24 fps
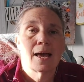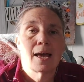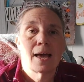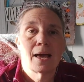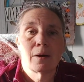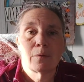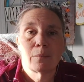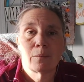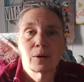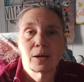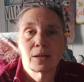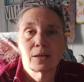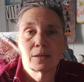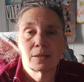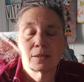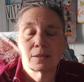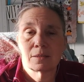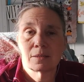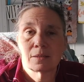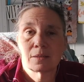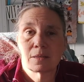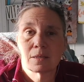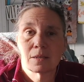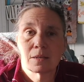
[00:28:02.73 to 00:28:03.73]
And when
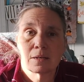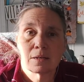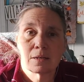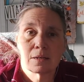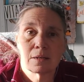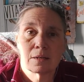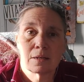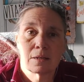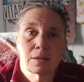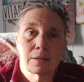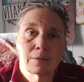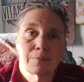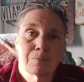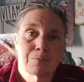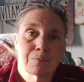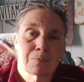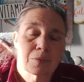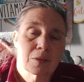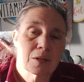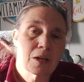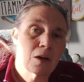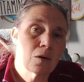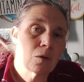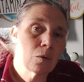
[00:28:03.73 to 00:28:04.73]
it's the
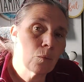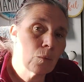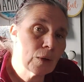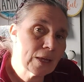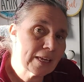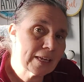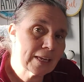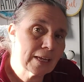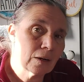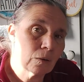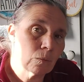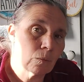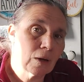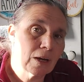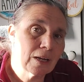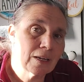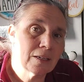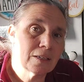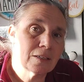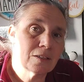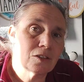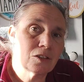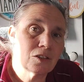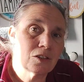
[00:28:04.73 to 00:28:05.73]
weekend
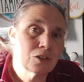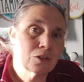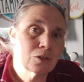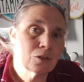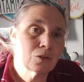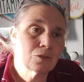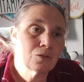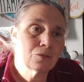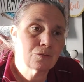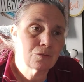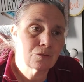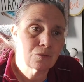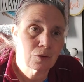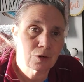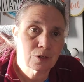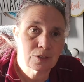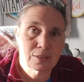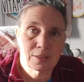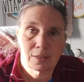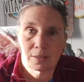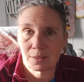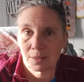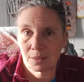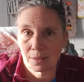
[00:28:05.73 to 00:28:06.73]
one, do 4
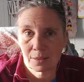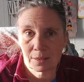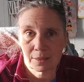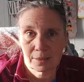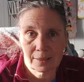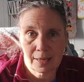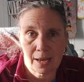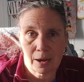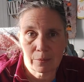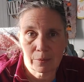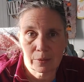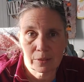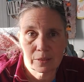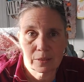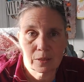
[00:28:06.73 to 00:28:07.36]
sets of 6 hours.